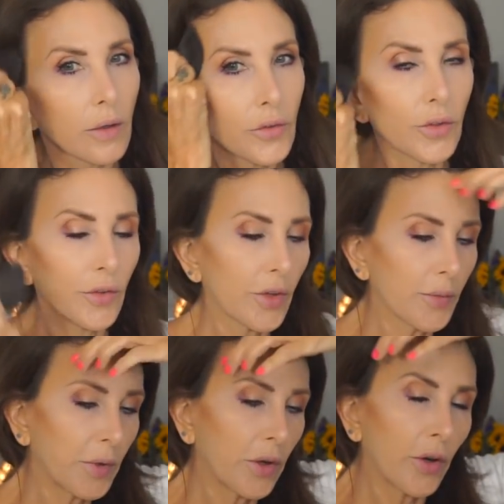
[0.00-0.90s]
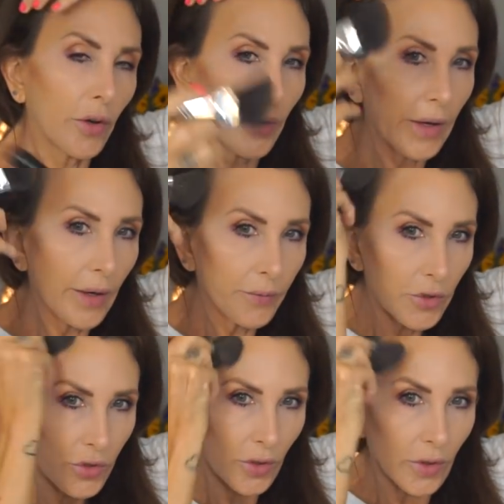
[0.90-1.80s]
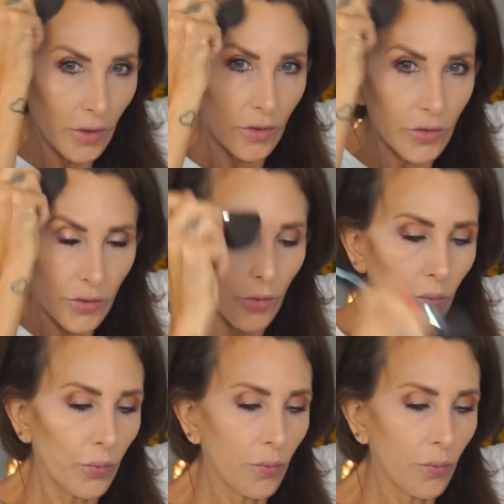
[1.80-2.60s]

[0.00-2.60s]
Since I'm in a hurry, I'm just going to use the